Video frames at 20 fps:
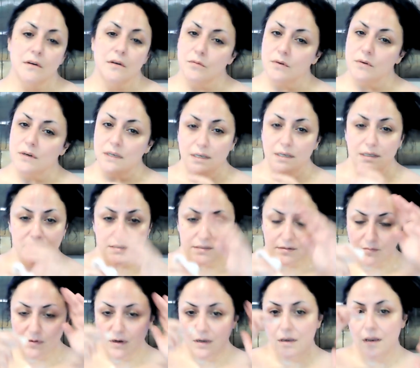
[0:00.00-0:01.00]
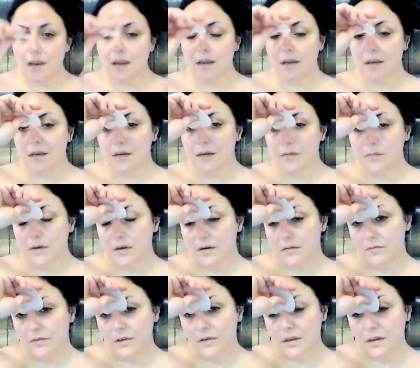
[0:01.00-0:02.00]
release in my neck, but
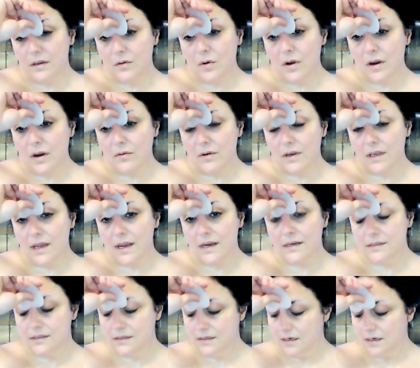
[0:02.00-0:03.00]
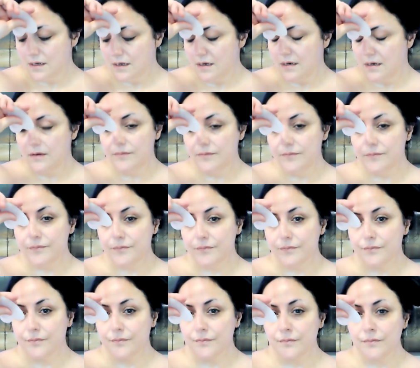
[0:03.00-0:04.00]
I'm feeling quite relaxed today.
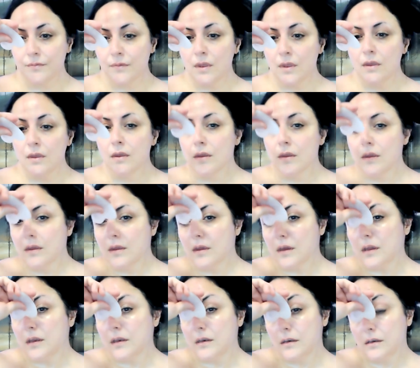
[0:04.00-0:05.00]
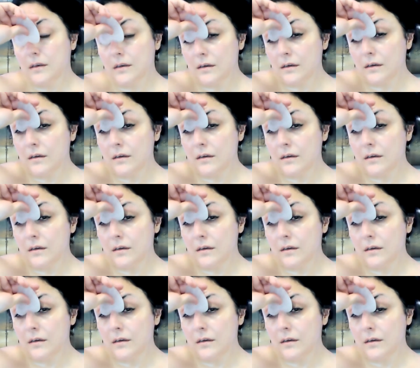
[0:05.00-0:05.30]
And